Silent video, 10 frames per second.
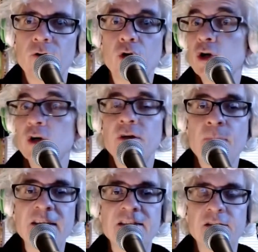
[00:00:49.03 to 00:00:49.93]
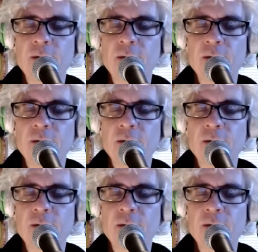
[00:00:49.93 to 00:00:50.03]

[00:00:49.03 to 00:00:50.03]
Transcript: good message.